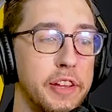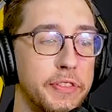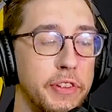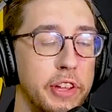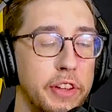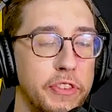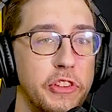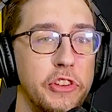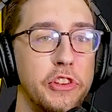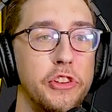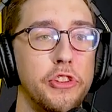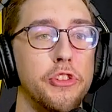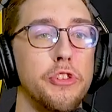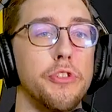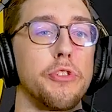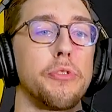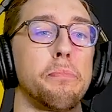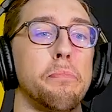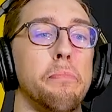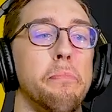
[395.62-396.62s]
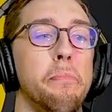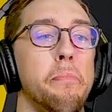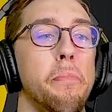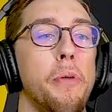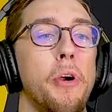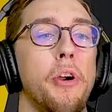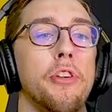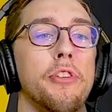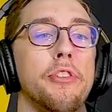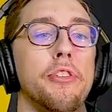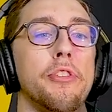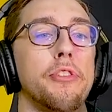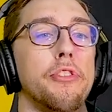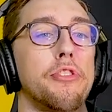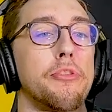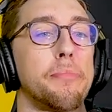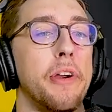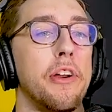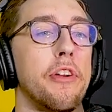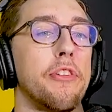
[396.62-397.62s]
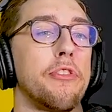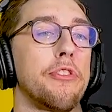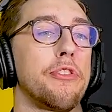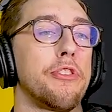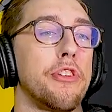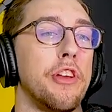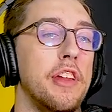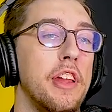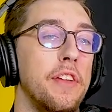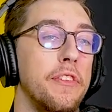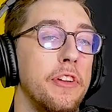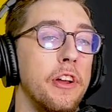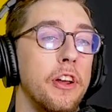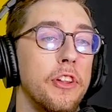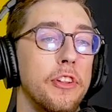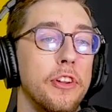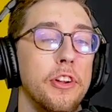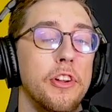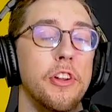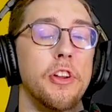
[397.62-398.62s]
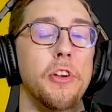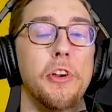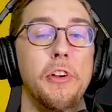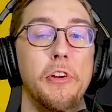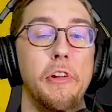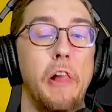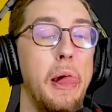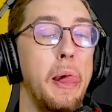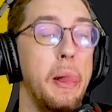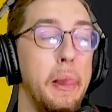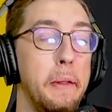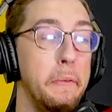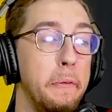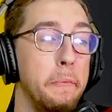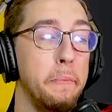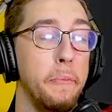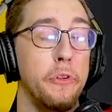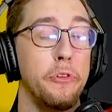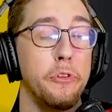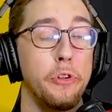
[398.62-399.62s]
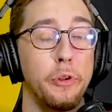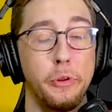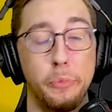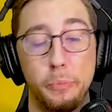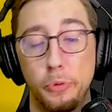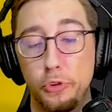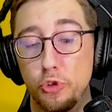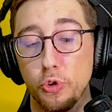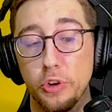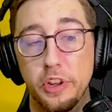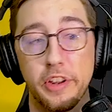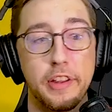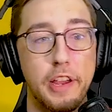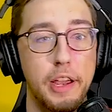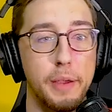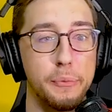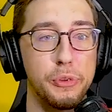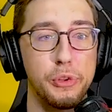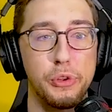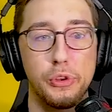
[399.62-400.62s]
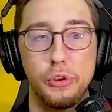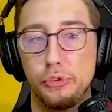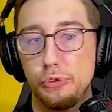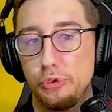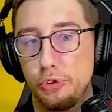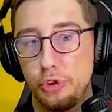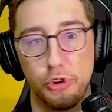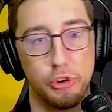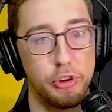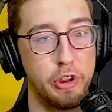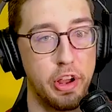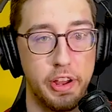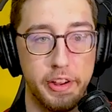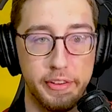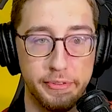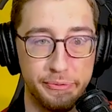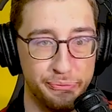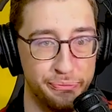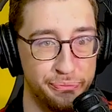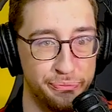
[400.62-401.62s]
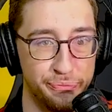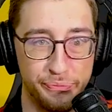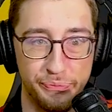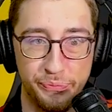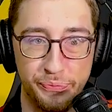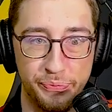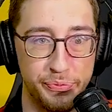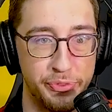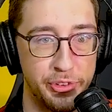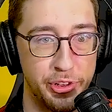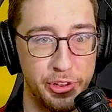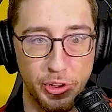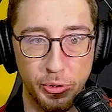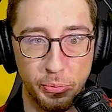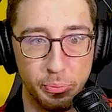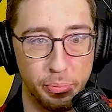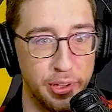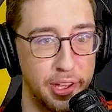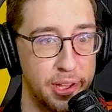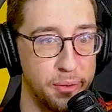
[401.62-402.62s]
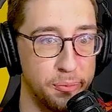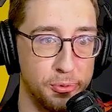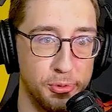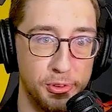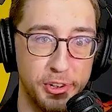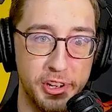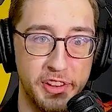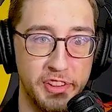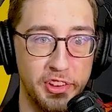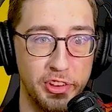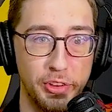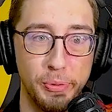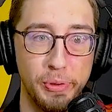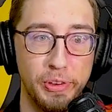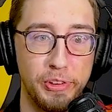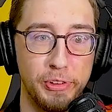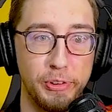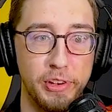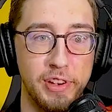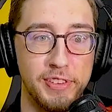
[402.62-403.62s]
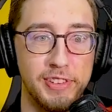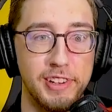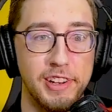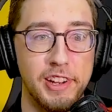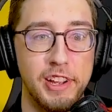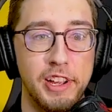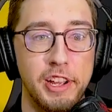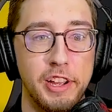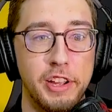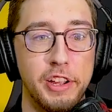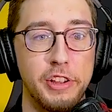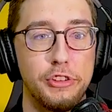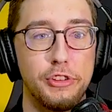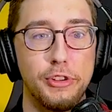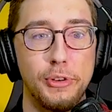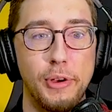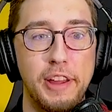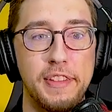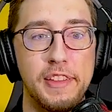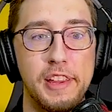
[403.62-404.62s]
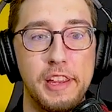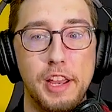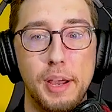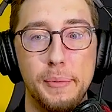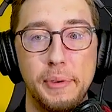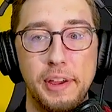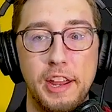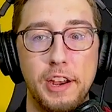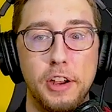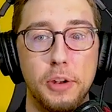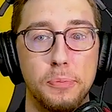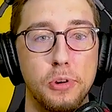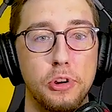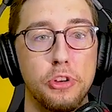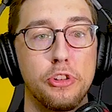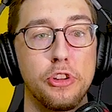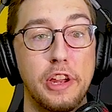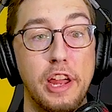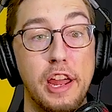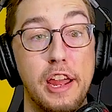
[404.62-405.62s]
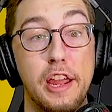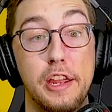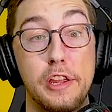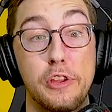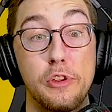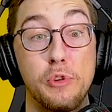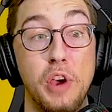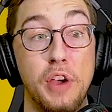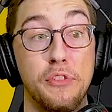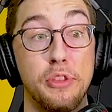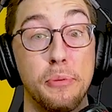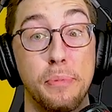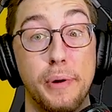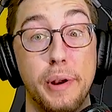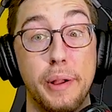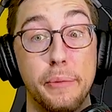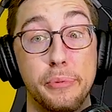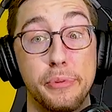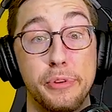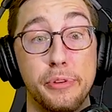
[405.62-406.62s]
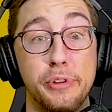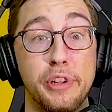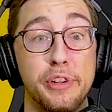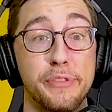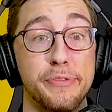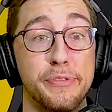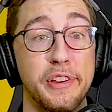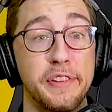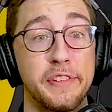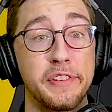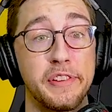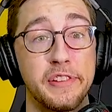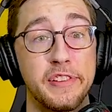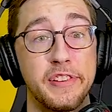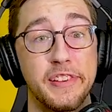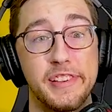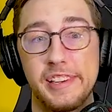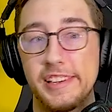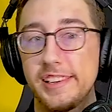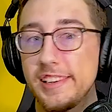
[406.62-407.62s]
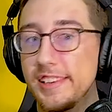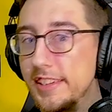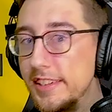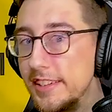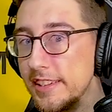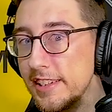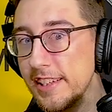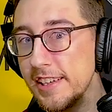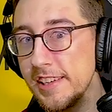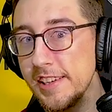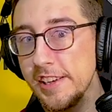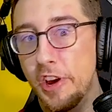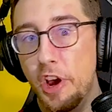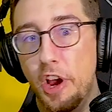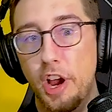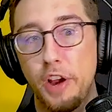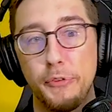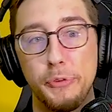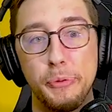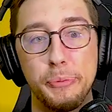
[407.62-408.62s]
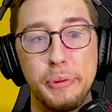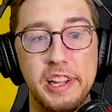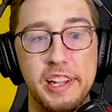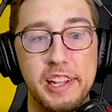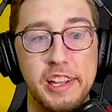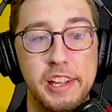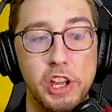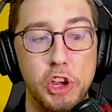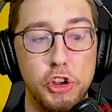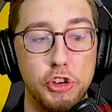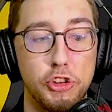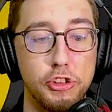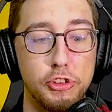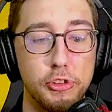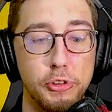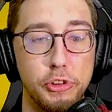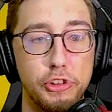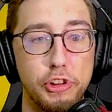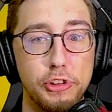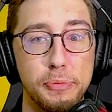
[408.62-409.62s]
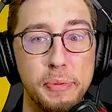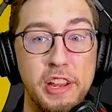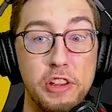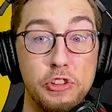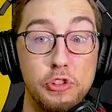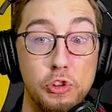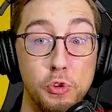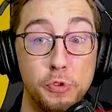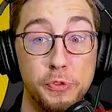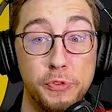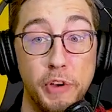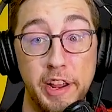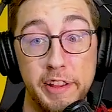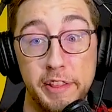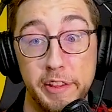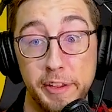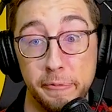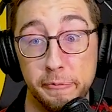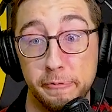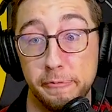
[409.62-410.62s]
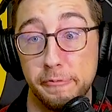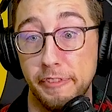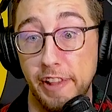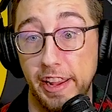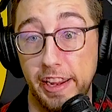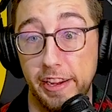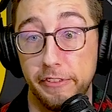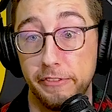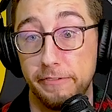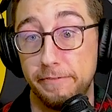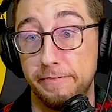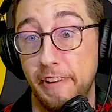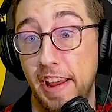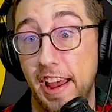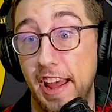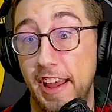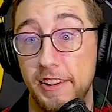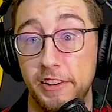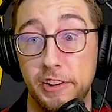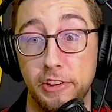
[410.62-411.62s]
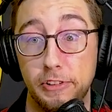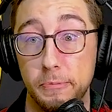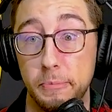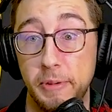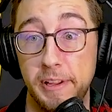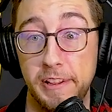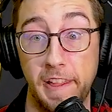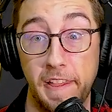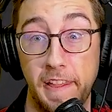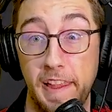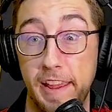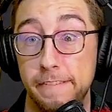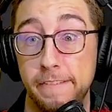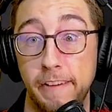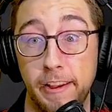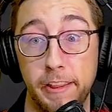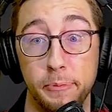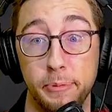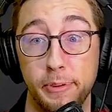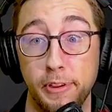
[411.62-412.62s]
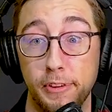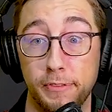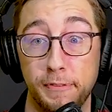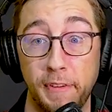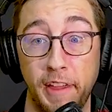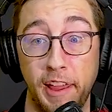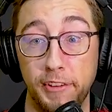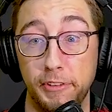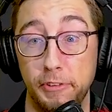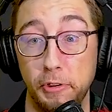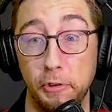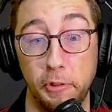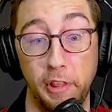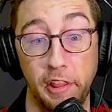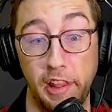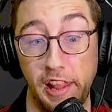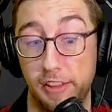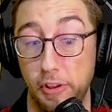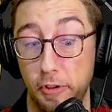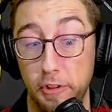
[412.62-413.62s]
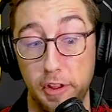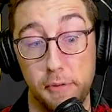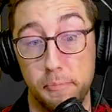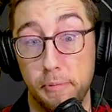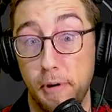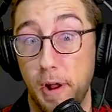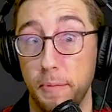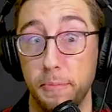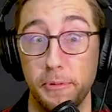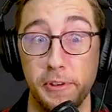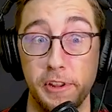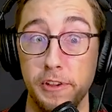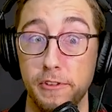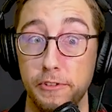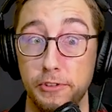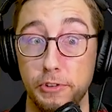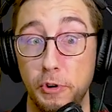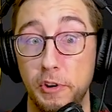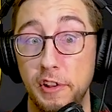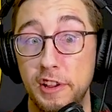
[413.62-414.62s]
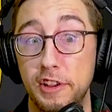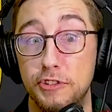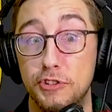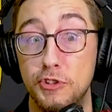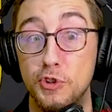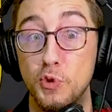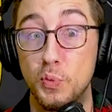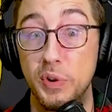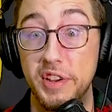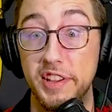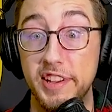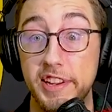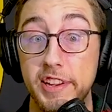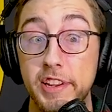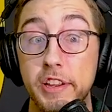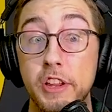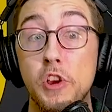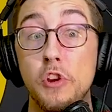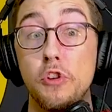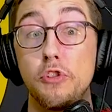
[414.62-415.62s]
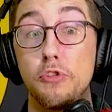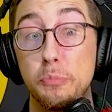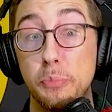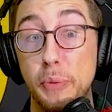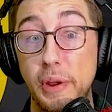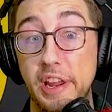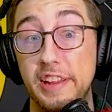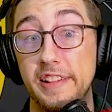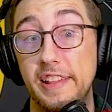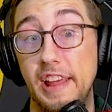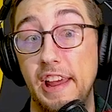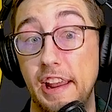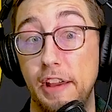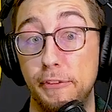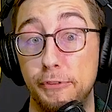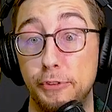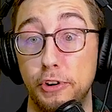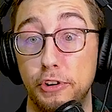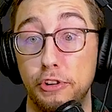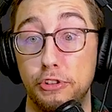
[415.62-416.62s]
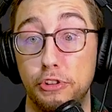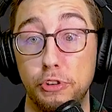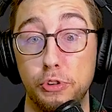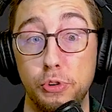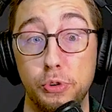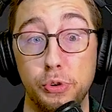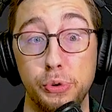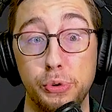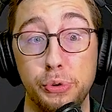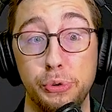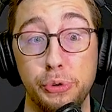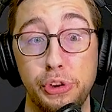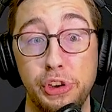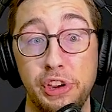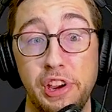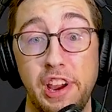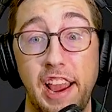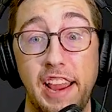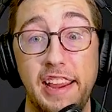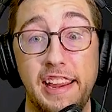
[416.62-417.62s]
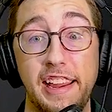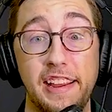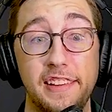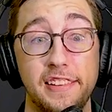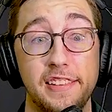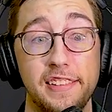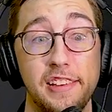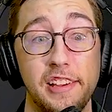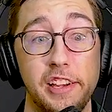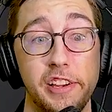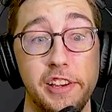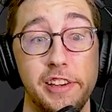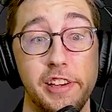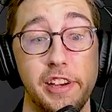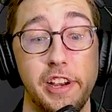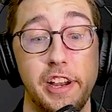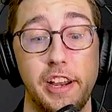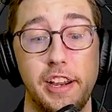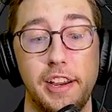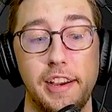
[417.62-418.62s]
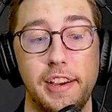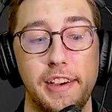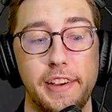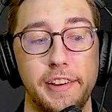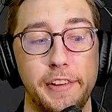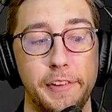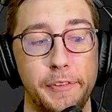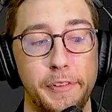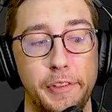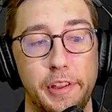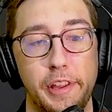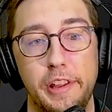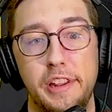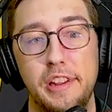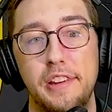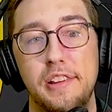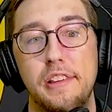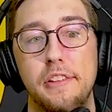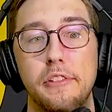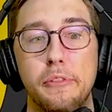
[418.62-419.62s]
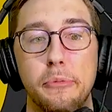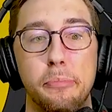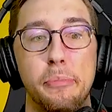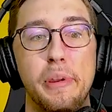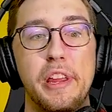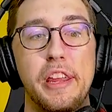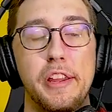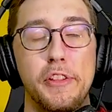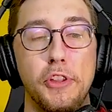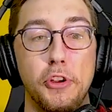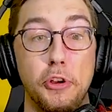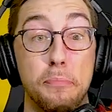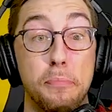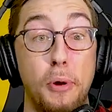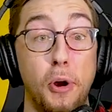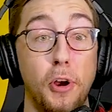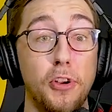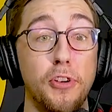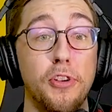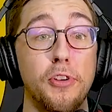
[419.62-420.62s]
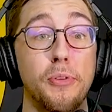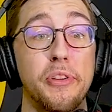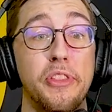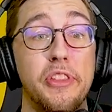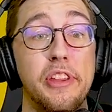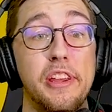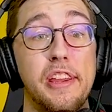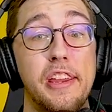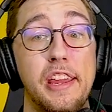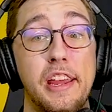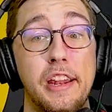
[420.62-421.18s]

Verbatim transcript: if if this is your partner, or spouse, or significant other, uh, majority of the time you you're not you know blame free in this whatsoever yeah so i think coming at it approach like hey you have the problem you need to fix this like mm-hmm. i mean just, I, just because you find them like fat doesn't mean that they find themselves fat. So it's only a problem to you. So unless you're willing to make that effort to, I guess, uh, be their partner with it